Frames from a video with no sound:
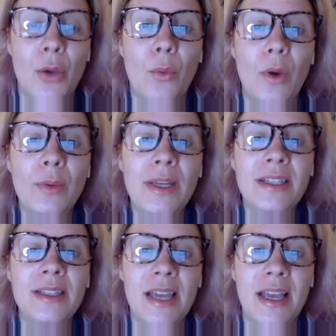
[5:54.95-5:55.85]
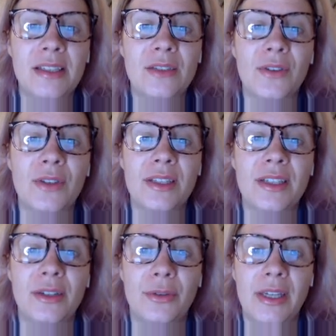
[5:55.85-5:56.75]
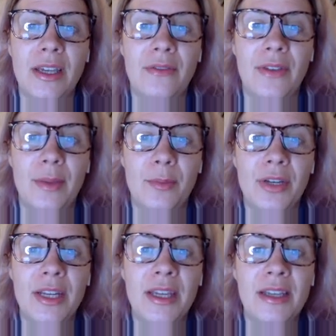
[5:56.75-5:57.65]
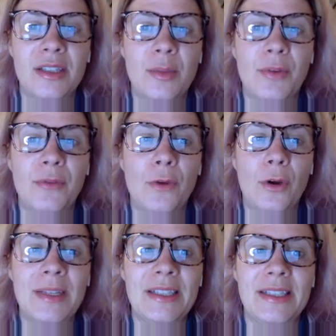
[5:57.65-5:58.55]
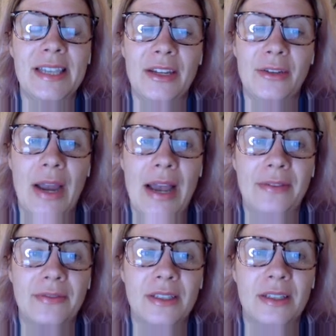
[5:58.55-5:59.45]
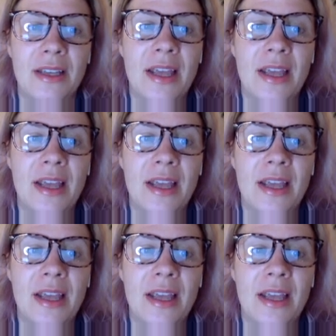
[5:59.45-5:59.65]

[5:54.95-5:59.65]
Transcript: One way to test for the degree of inbreeding is to perform a skin graft.